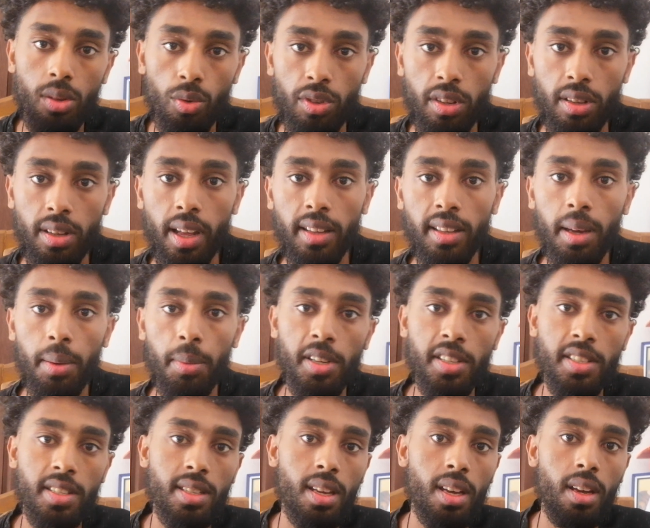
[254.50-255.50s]
on the
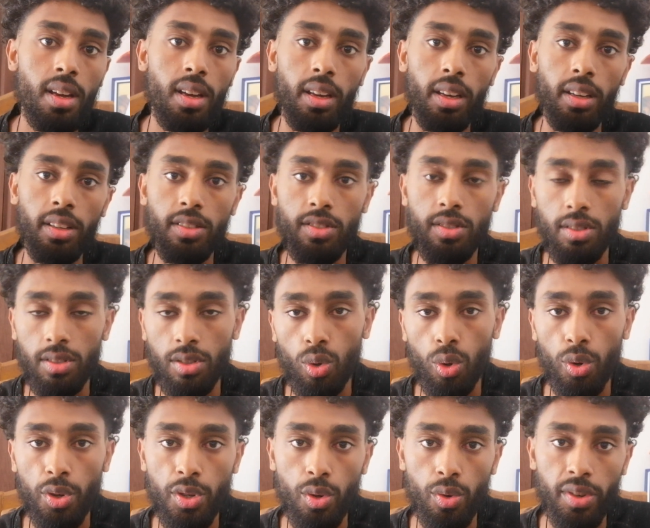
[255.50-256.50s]
database, it
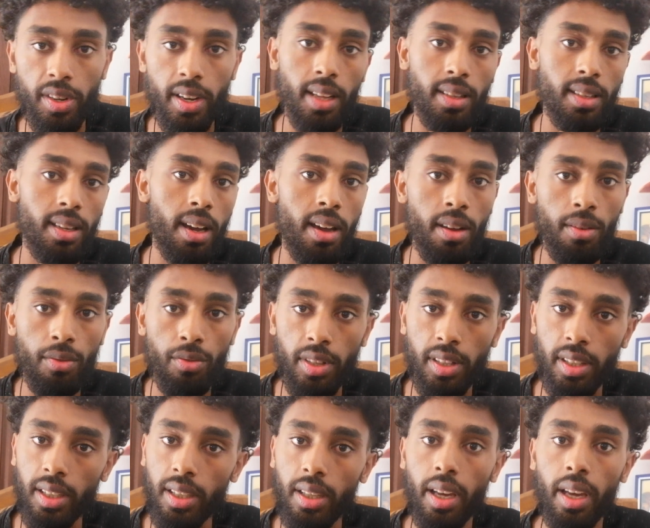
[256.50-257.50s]
stores your data,
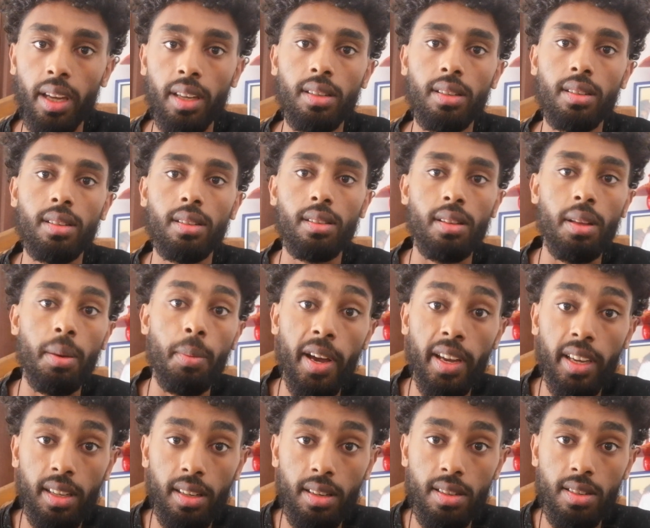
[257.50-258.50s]
everything, and the
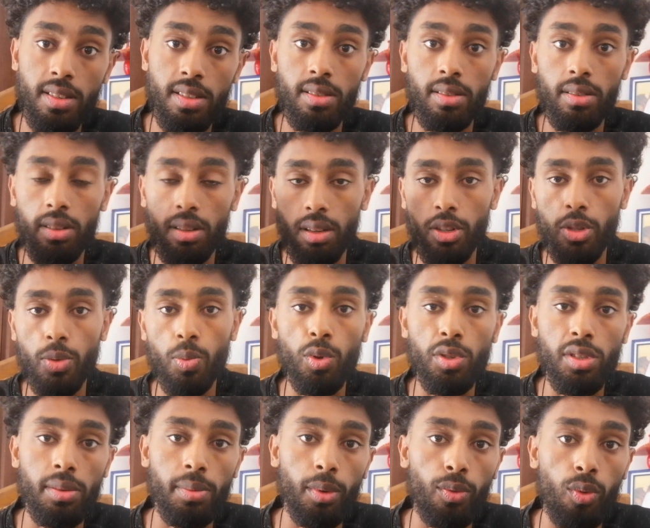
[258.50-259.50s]
backend is
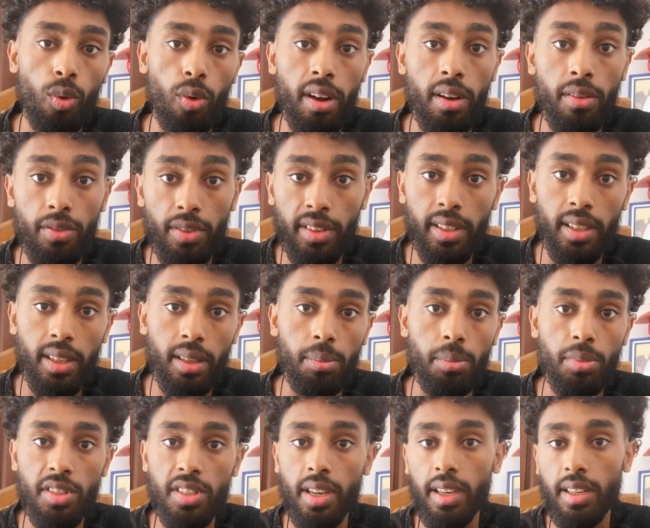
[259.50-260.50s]
responsible for everything
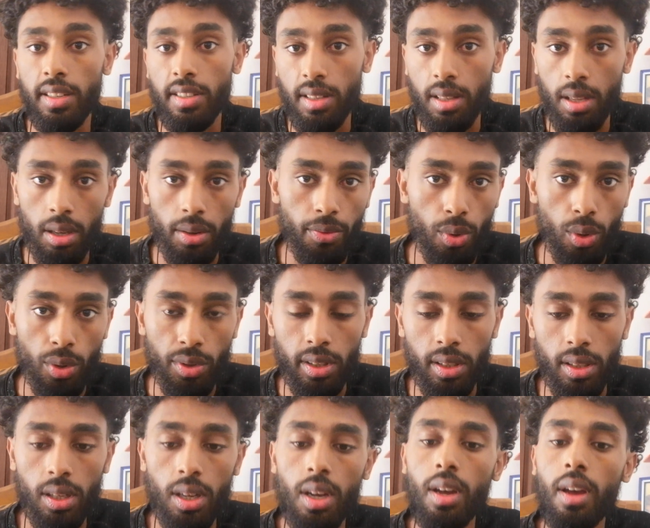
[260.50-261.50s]
besides the
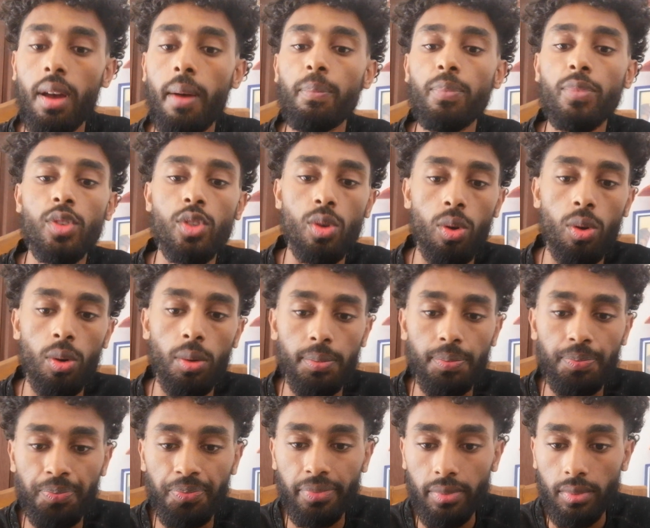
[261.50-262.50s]
frontend. So
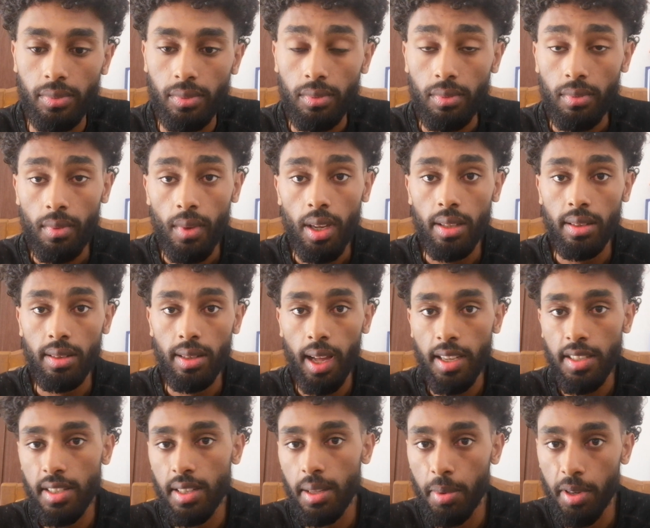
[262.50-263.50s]

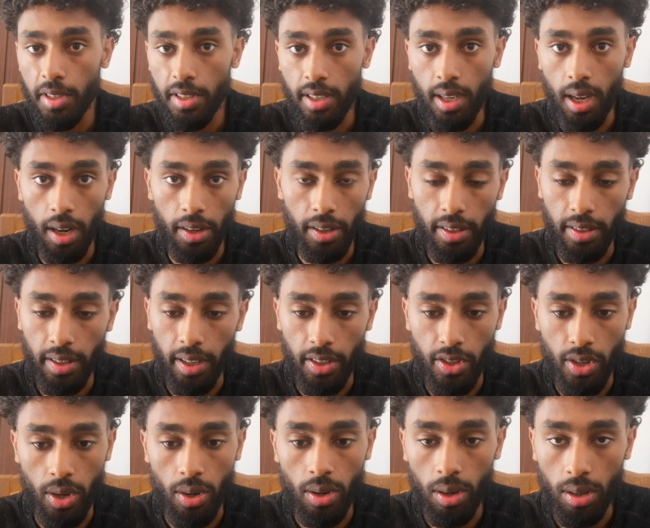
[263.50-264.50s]
that's the basic
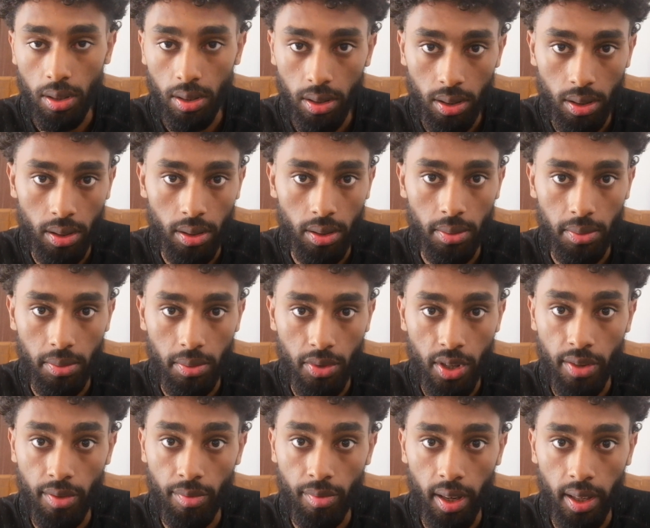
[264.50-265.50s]
architecture
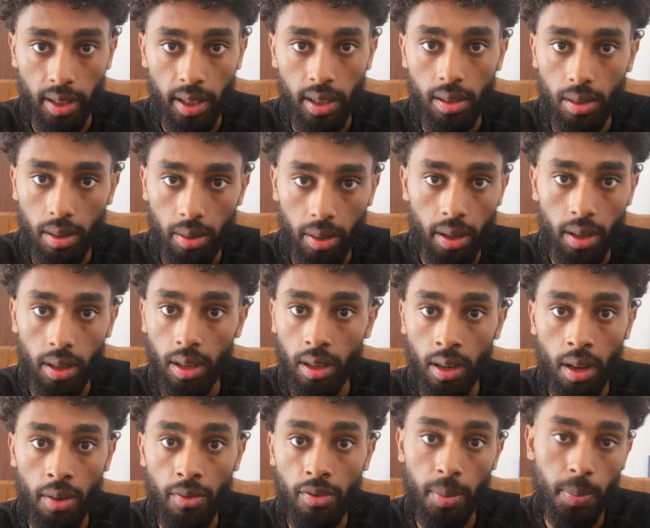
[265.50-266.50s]
generally
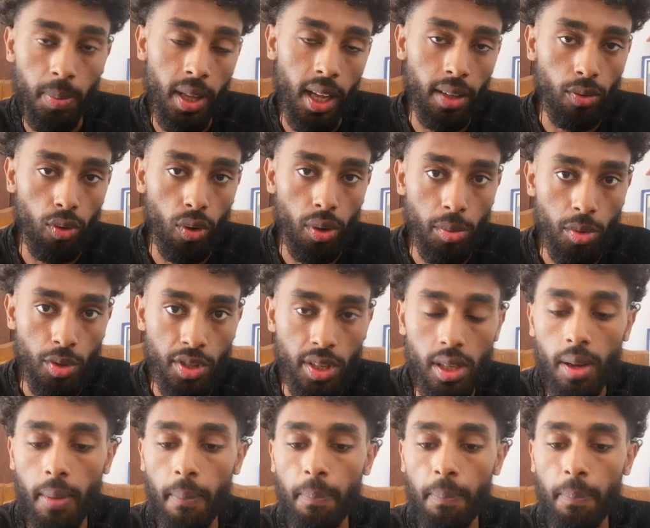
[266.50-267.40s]
in every platform you see.